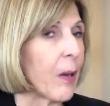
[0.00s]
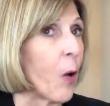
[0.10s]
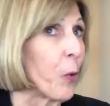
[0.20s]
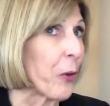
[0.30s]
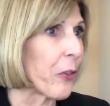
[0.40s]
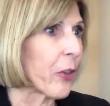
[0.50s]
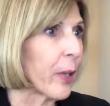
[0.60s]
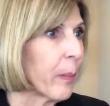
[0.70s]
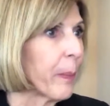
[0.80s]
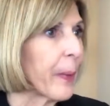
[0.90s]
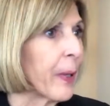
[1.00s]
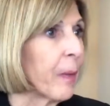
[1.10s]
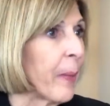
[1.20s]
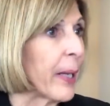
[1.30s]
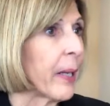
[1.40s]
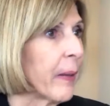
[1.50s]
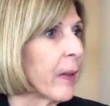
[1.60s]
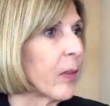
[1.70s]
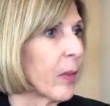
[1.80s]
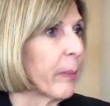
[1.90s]
ownership in making
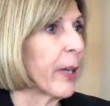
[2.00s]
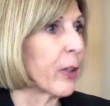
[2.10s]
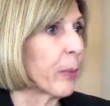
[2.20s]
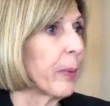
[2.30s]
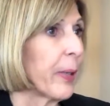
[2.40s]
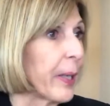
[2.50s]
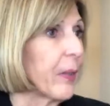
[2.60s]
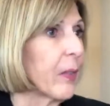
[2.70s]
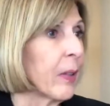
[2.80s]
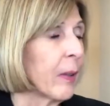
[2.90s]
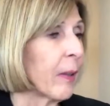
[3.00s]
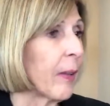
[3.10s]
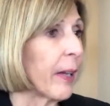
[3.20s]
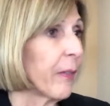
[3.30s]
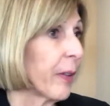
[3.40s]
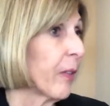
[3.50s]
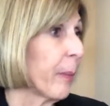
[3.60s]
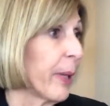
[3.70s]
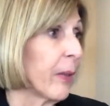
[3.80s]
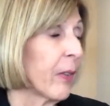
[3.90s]
this a better place, and a lot of it
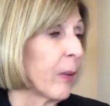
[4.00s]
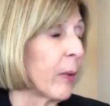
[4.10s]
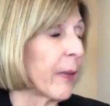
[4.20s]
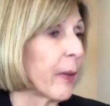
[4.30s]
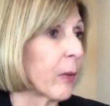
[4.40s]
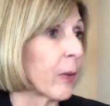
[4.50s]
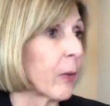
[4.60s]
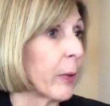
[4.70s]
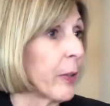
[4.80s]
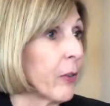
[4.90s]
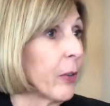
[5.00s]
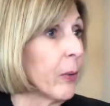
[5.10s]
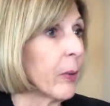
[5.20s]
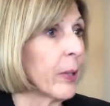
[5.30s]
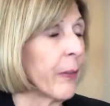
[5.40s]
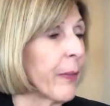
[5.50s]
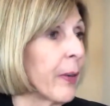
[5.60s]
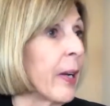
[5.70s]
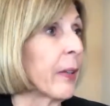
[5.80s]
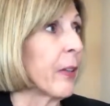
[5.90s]
depends on what they're going to do. And if they're
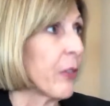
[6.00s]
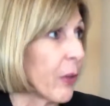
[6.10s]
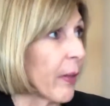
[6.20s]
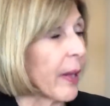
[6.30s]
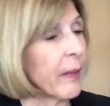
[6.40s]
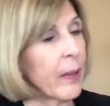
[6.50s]
not going to do that,